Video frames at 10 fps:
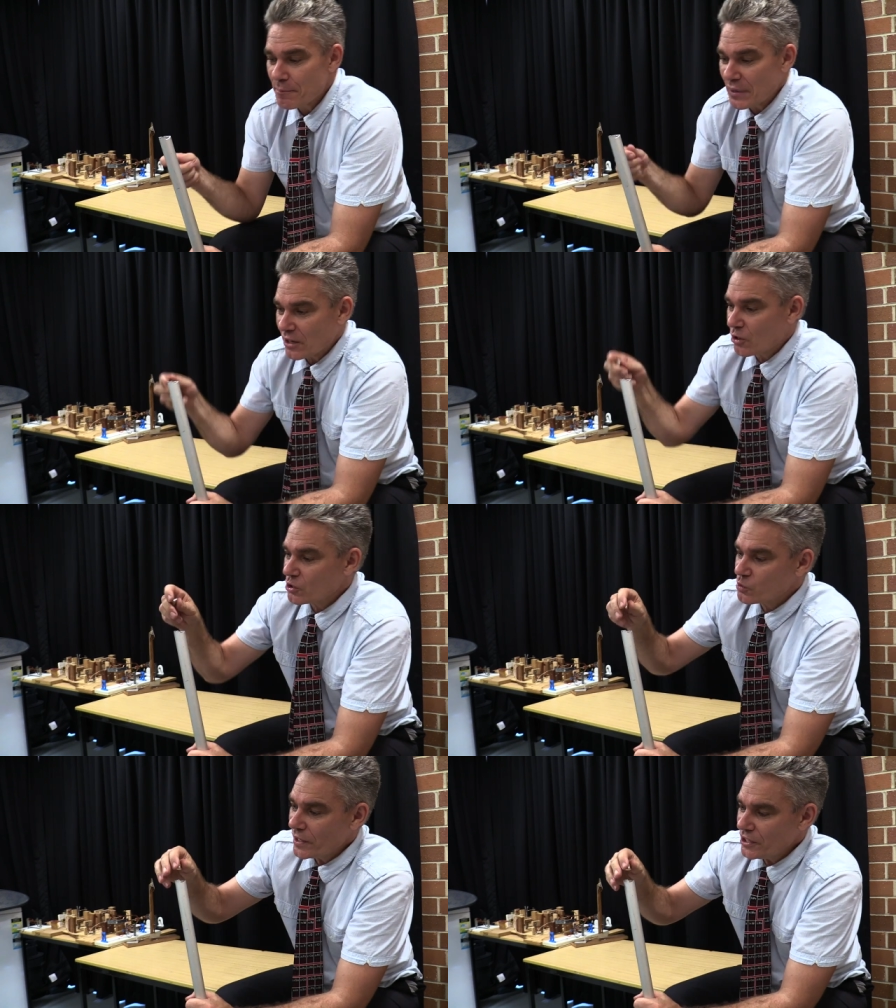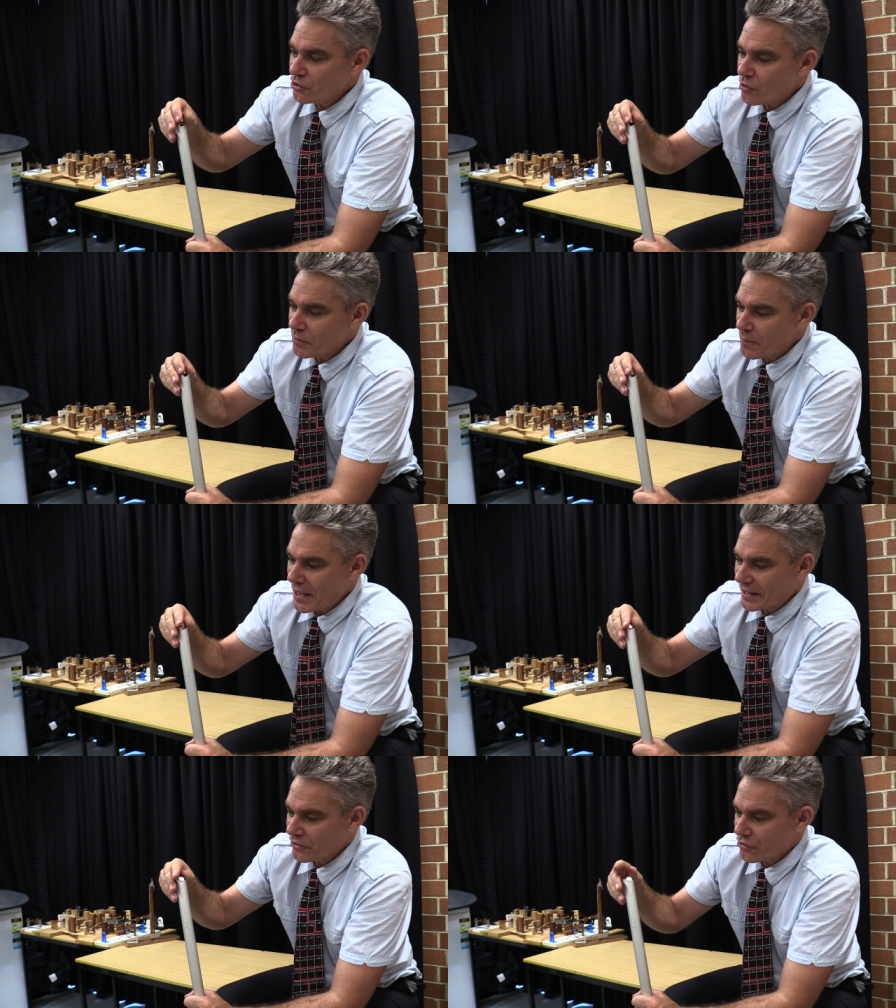because when you drop the
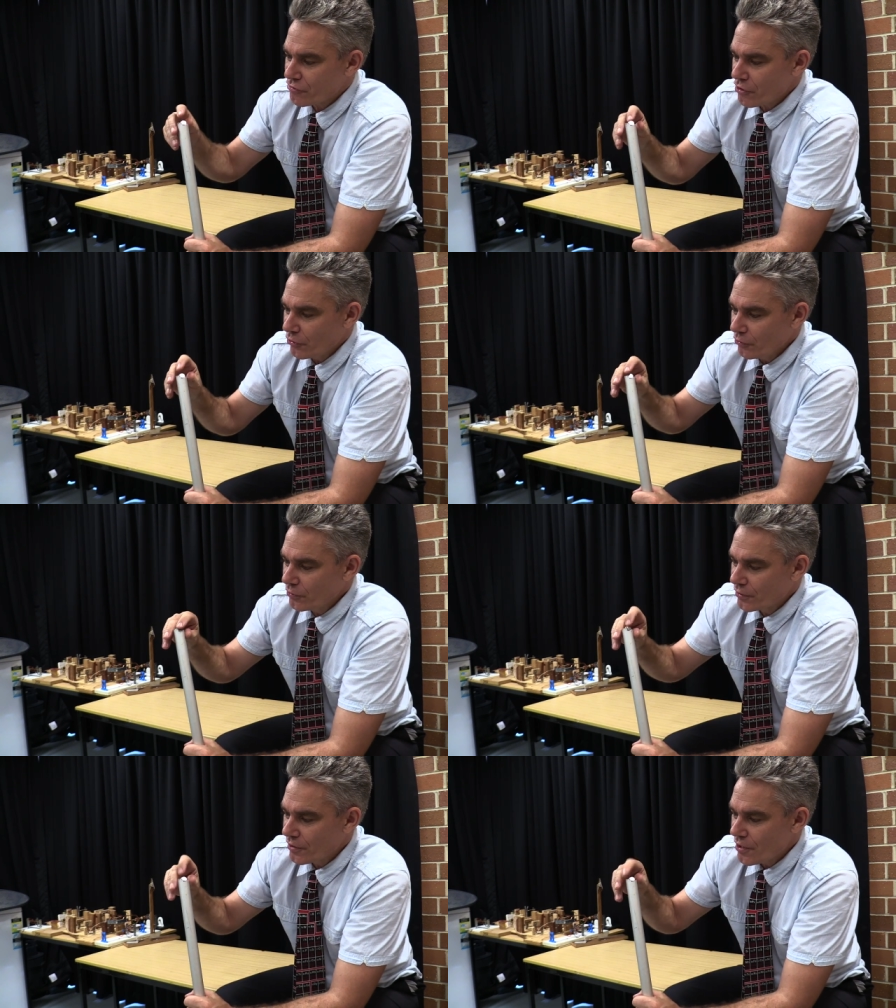magnet through,